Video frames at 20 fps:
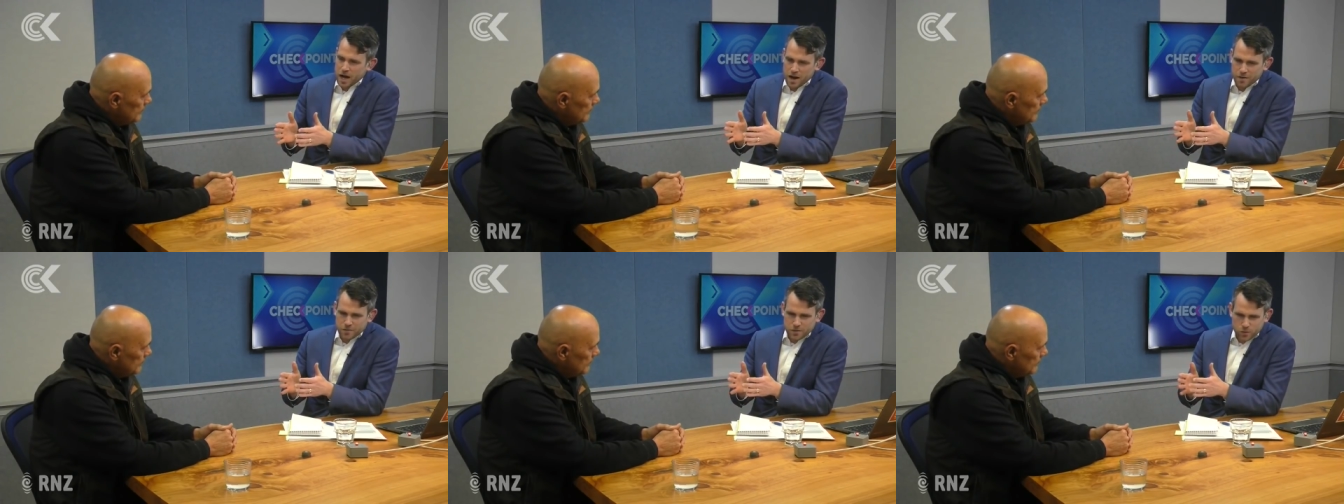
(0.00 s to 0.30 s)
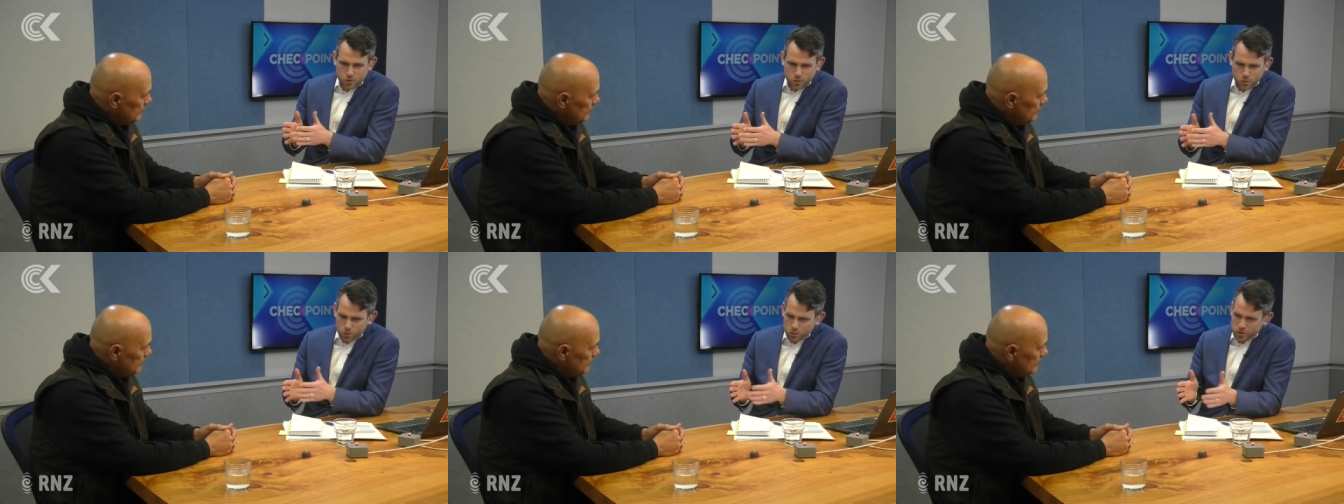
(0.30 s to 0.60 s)

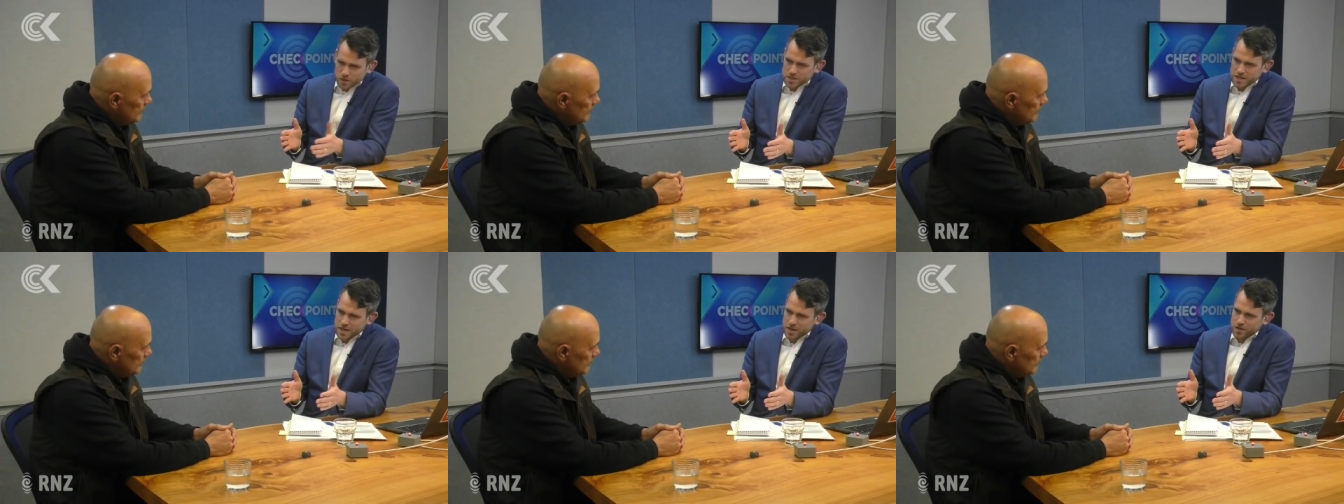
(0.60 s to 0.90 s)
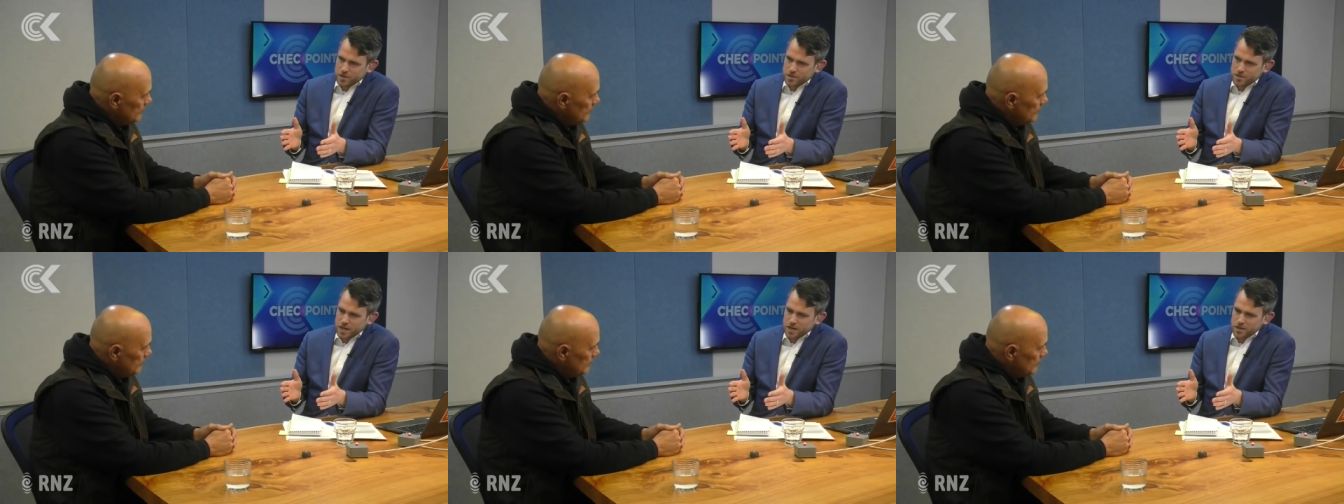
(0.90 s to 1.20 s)
after all these
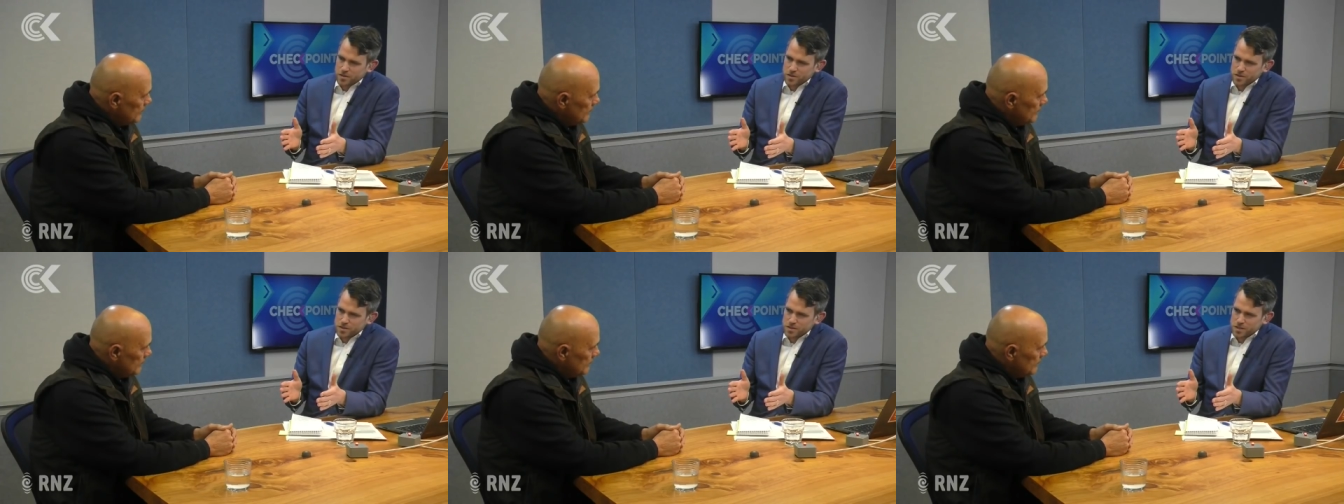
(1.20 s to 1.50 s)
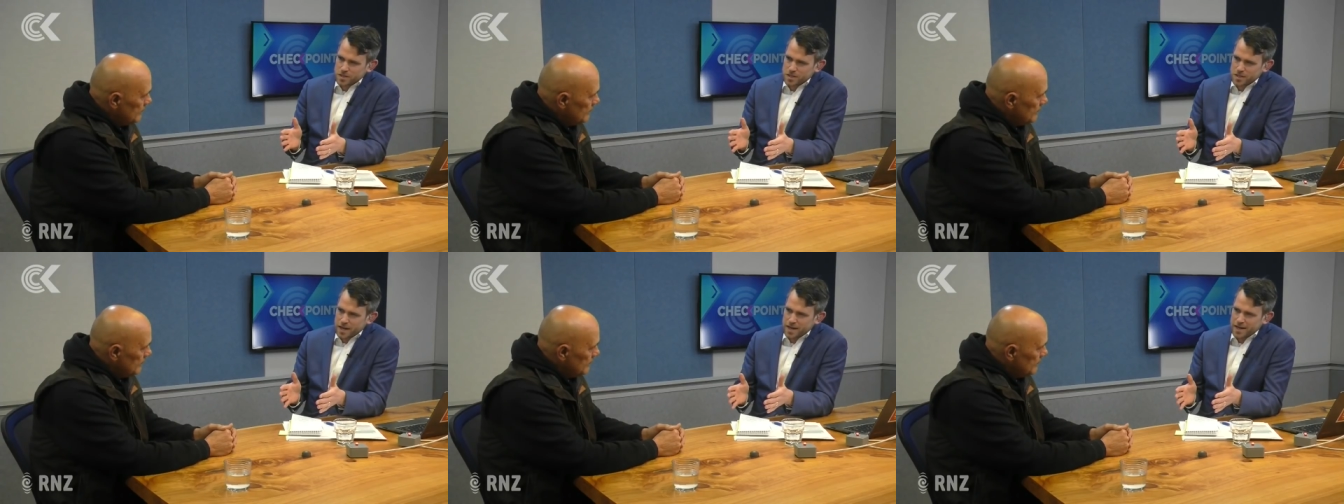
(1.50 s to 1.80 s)
accusations
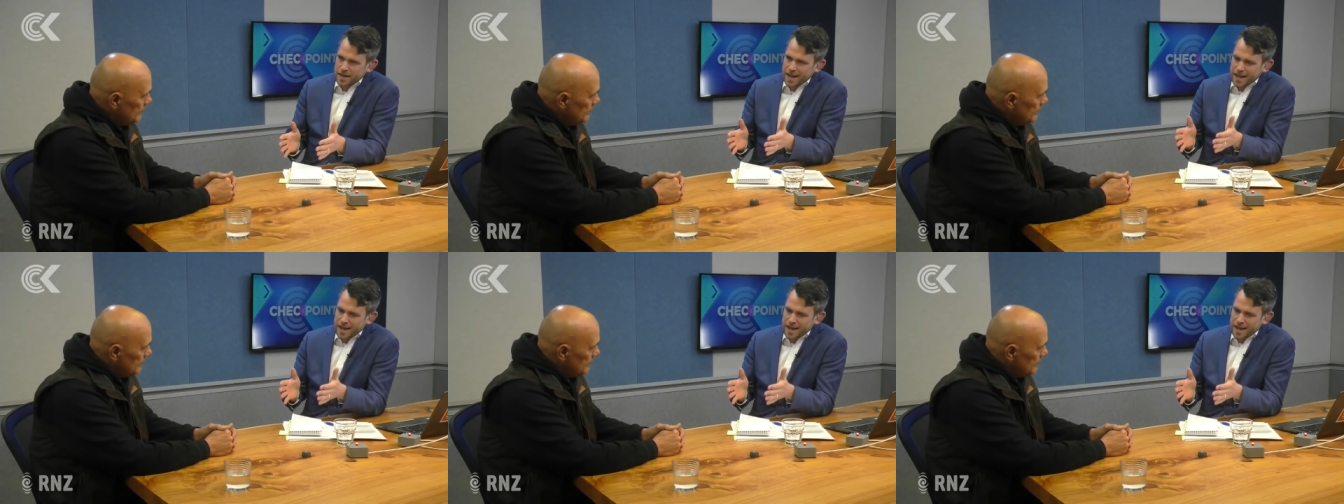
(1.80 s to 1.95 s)
today.